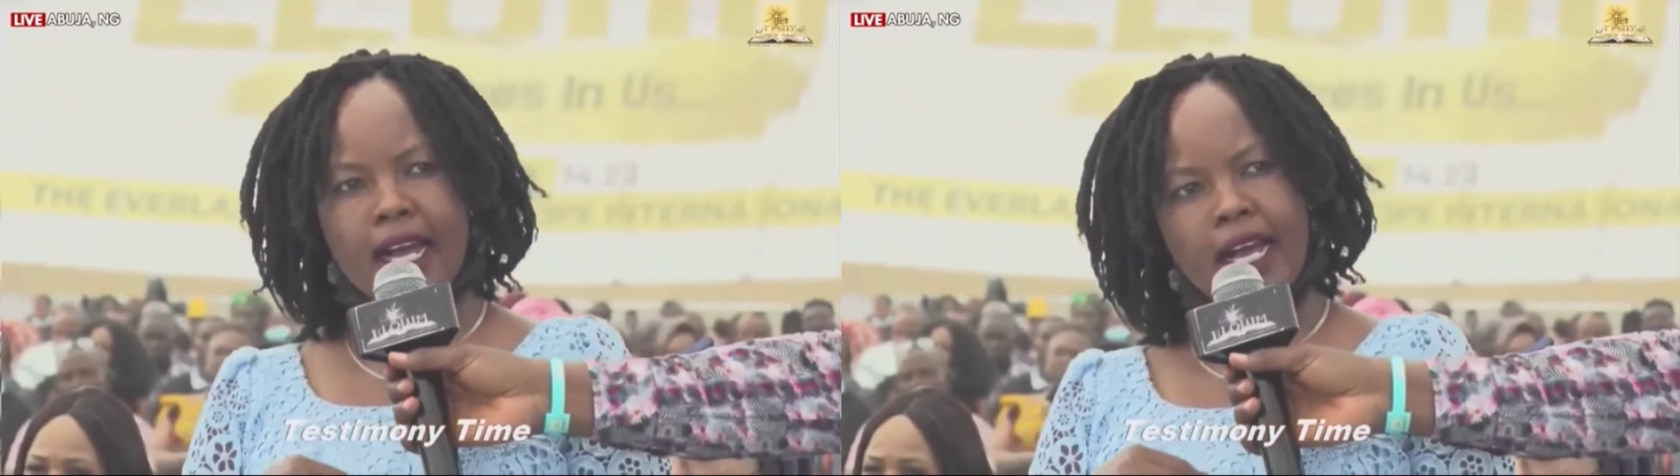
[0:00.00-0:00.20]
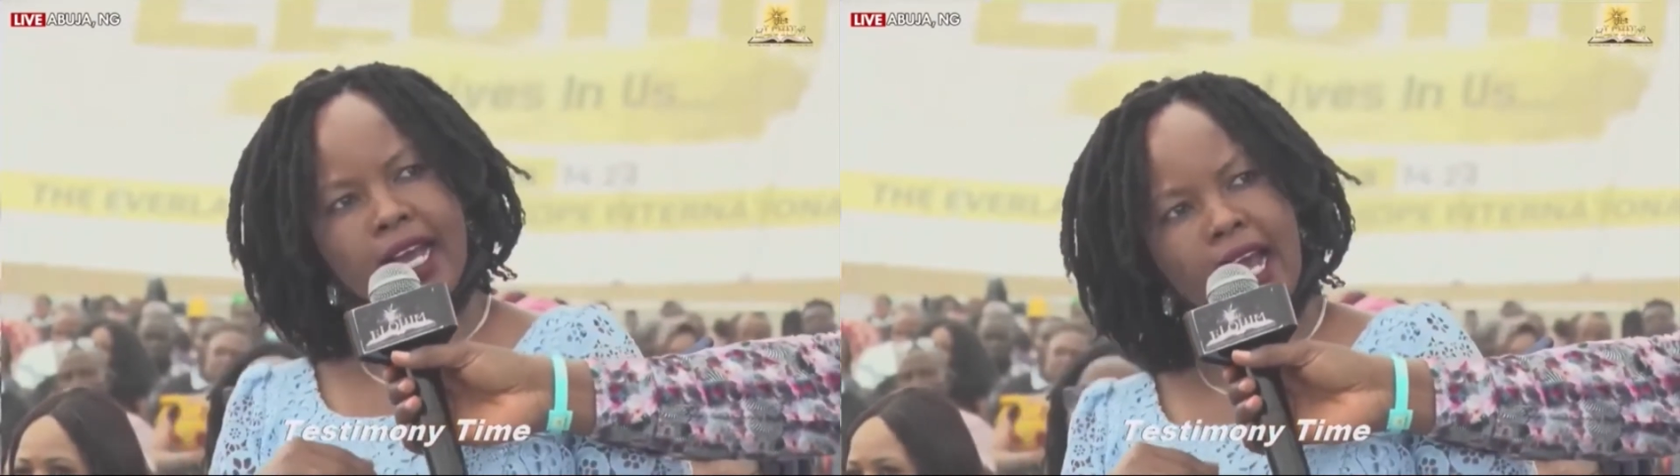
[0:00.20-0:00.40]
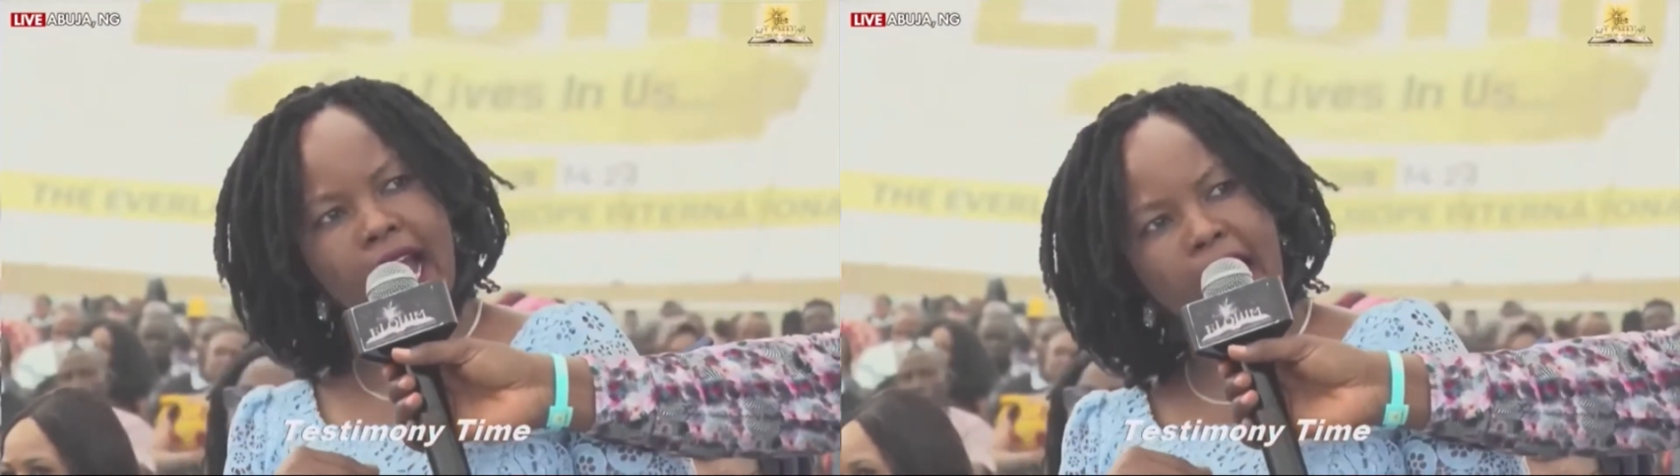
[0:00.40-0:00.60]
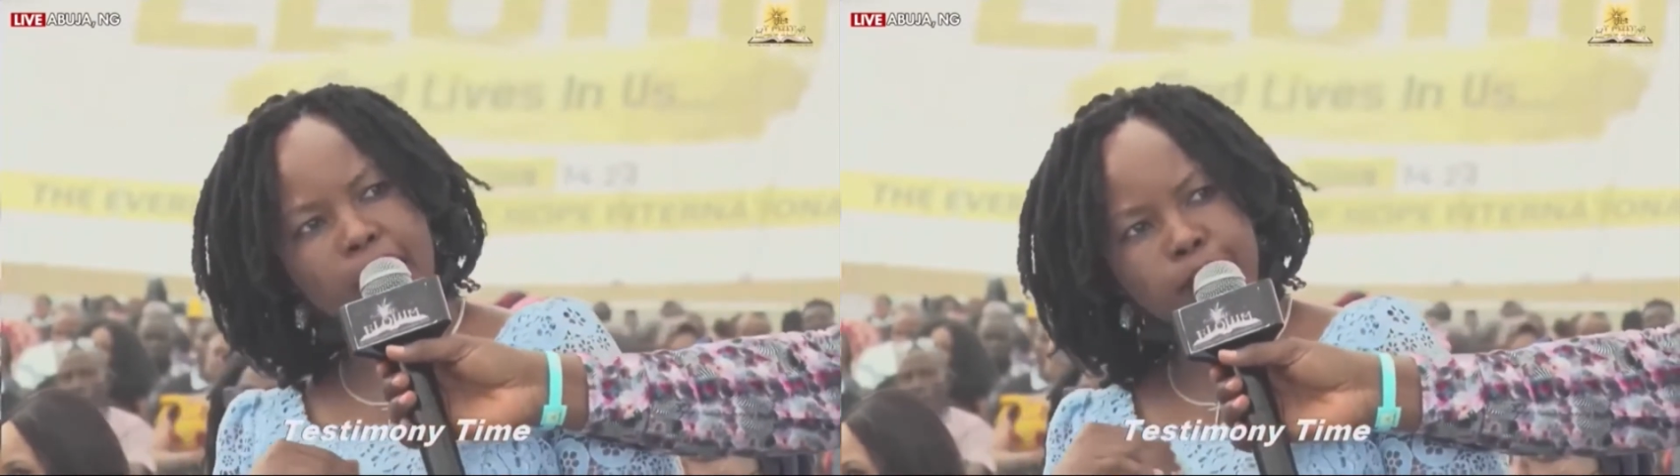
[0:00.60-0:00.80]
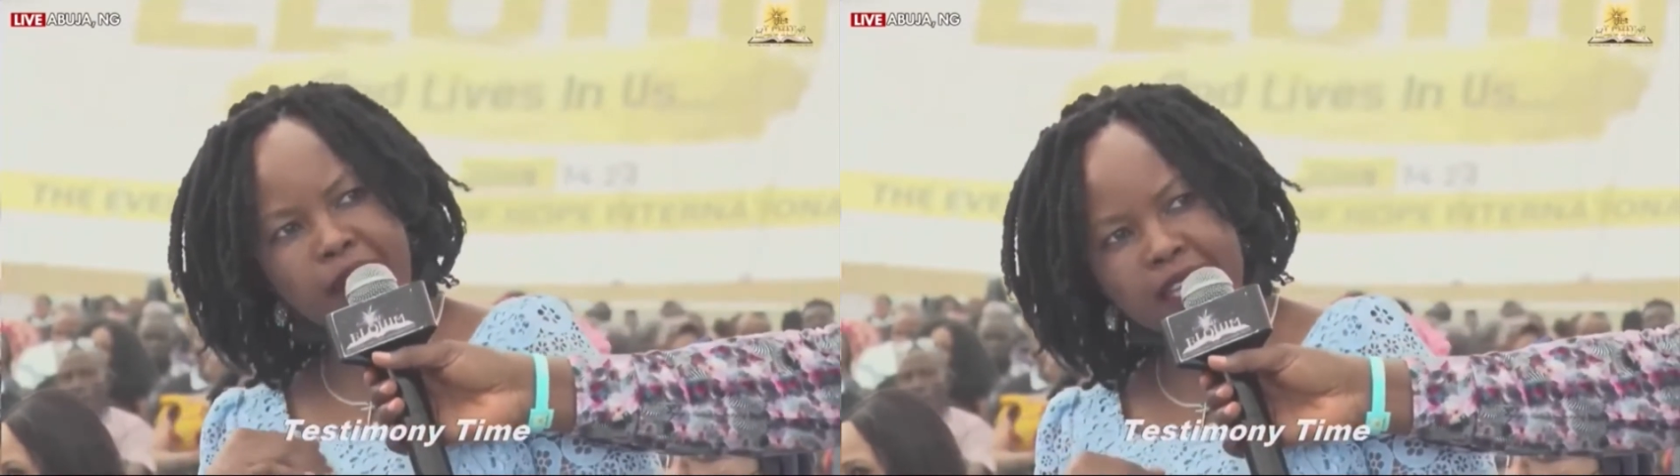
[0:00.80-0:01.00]
I
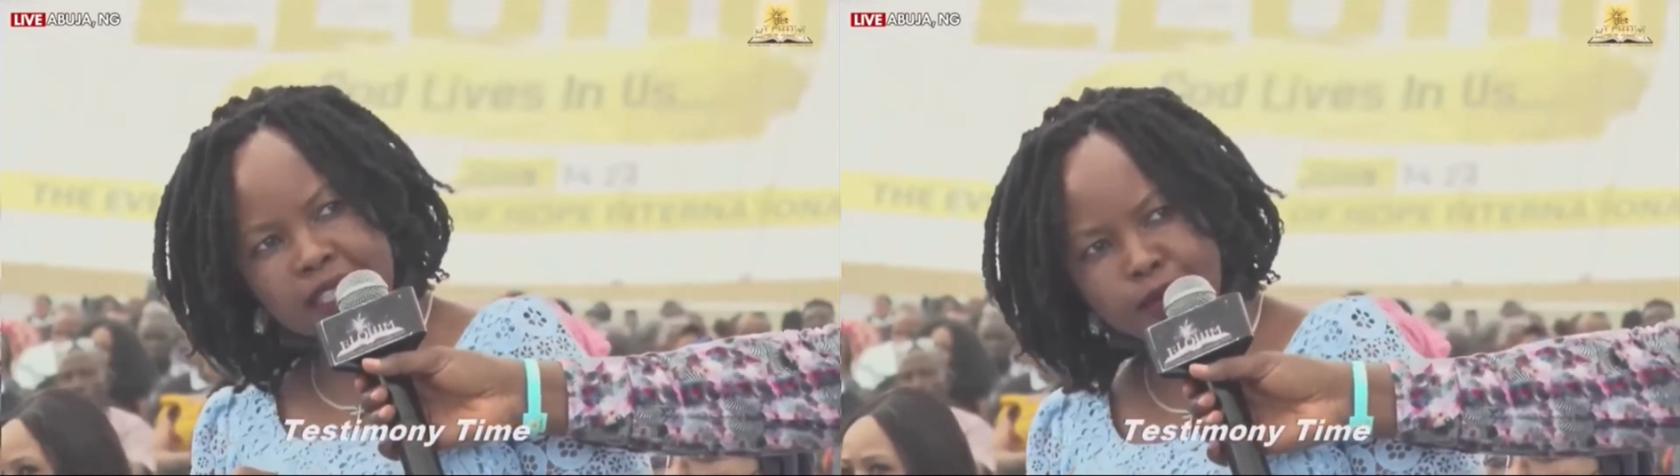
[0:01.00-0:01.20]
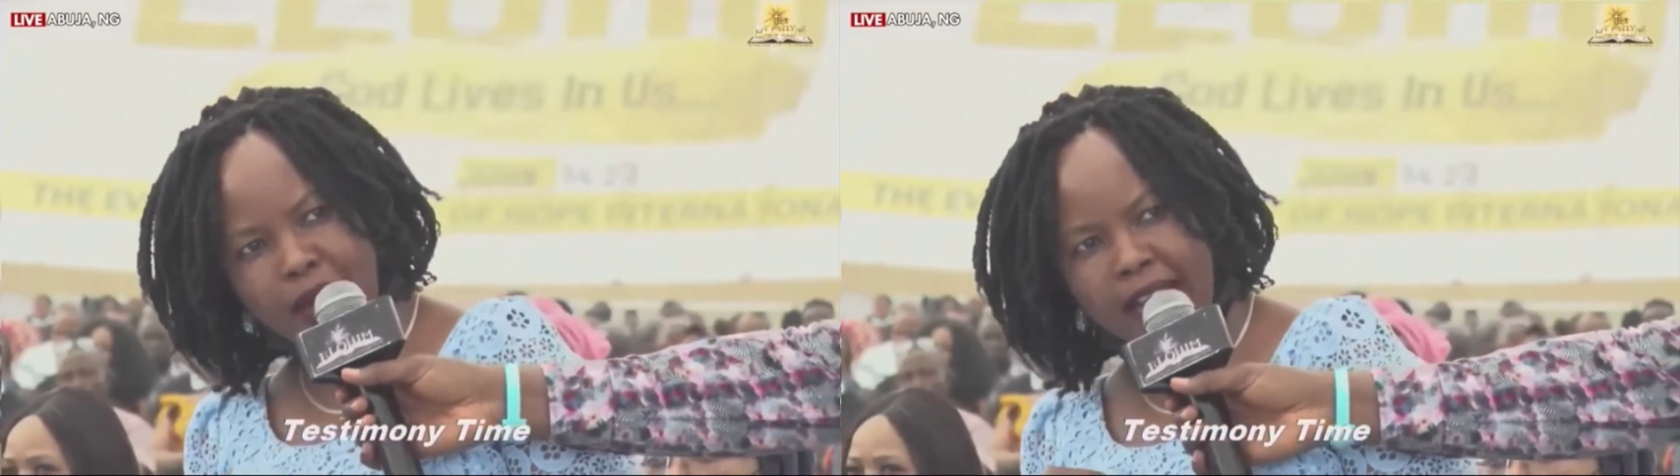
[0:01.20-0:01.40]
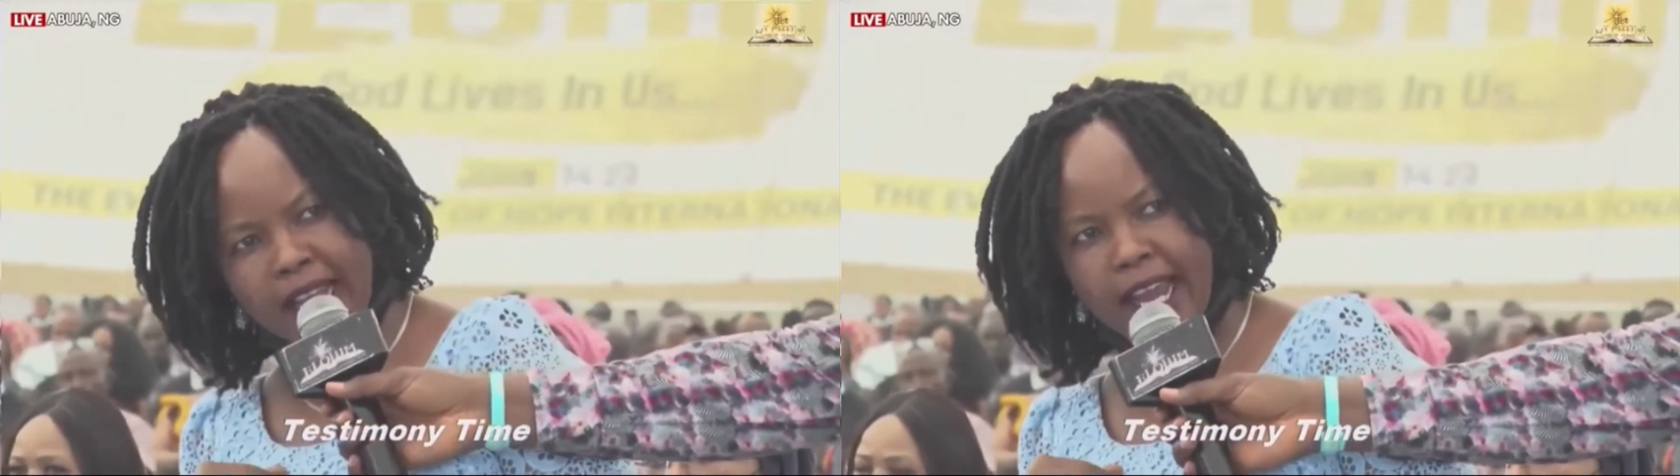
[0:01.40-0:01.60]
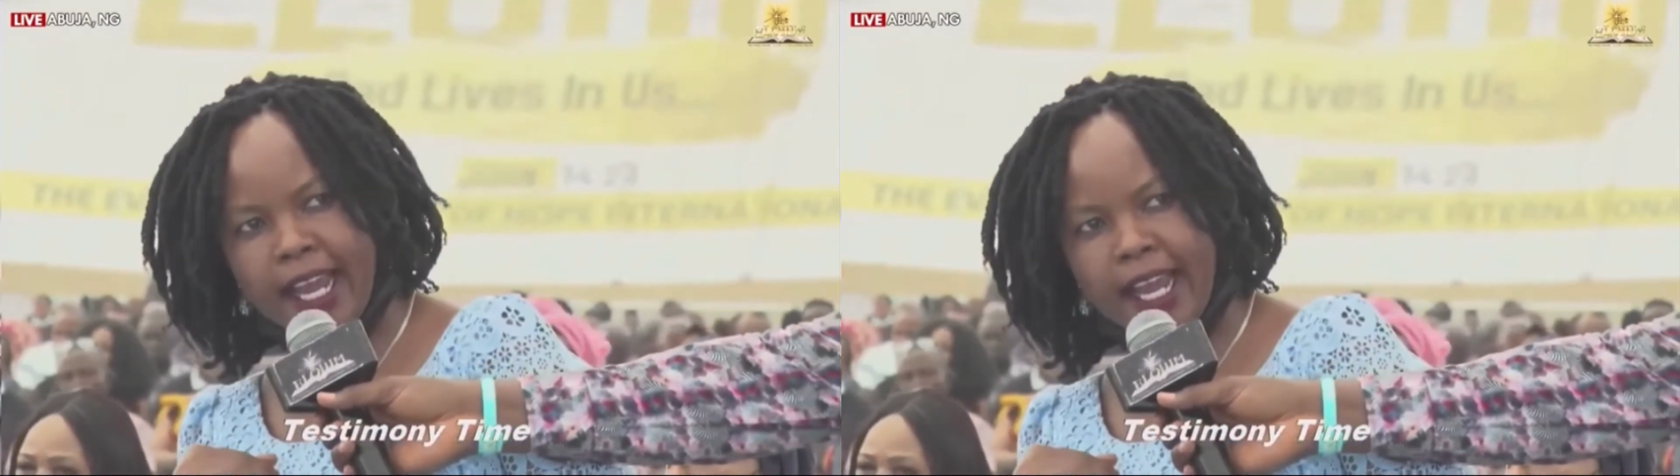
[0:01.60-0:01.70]
bent my head.